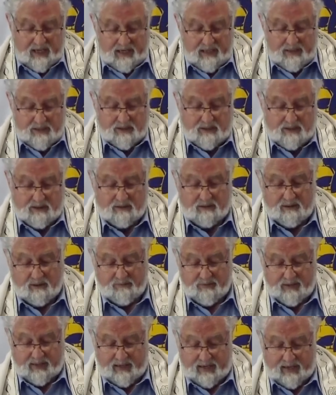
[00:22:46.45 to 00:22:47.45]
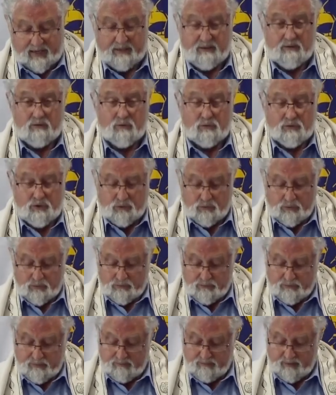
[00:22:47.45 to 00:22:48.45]
east of the Yarden or
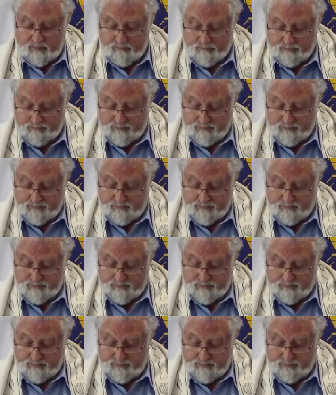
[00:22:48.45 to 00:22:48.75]
Jordan River,